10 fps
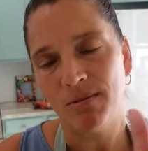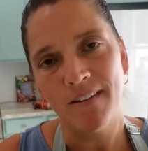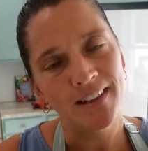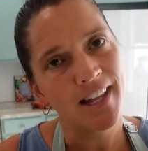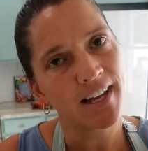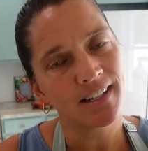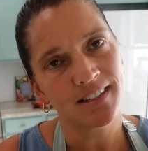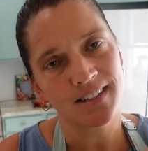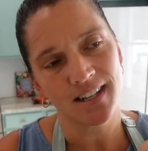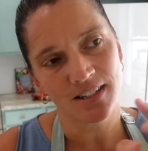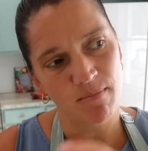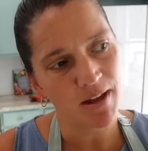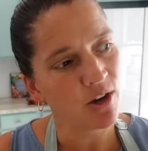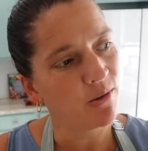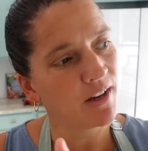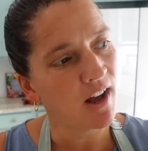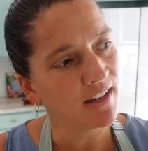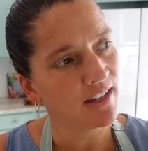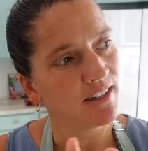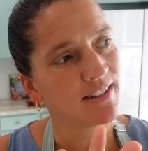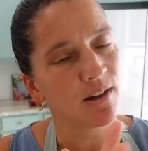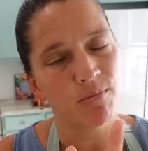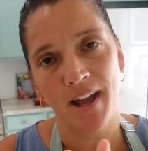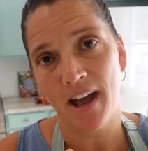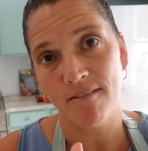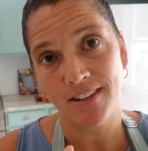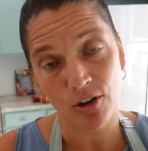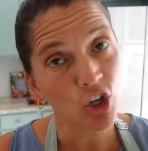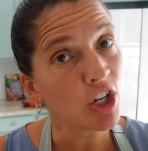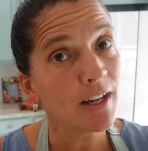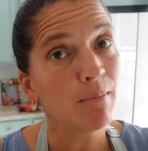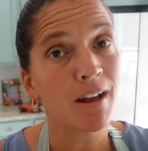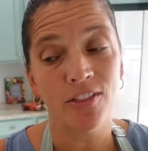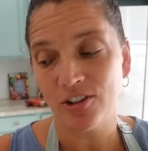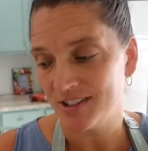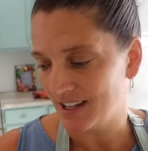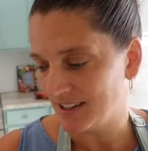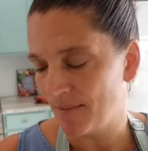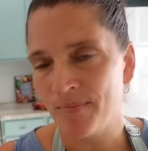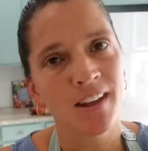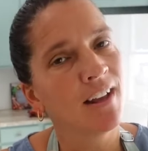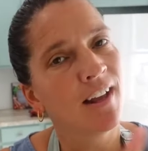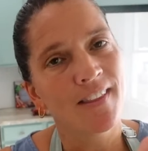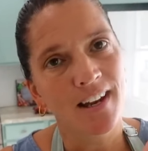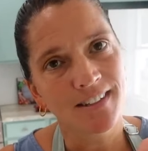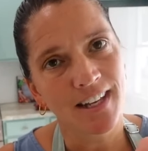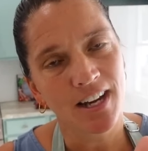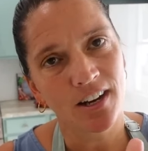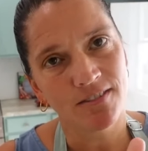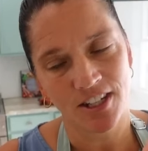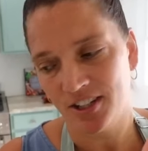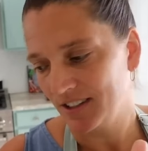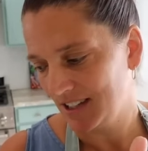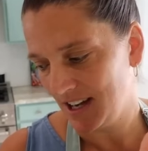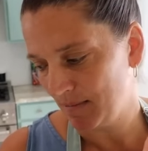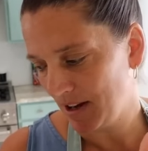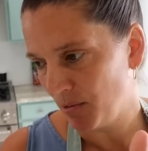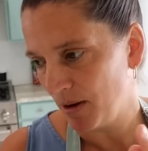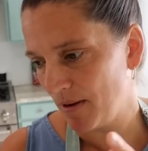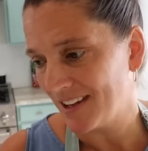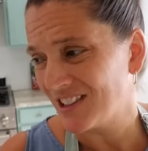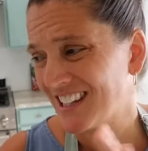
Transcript: We have lettuce and tomato and onions, and we have sour cream, and there's salsa. That'll take care of dinner tonight. I'm not going to worry about this.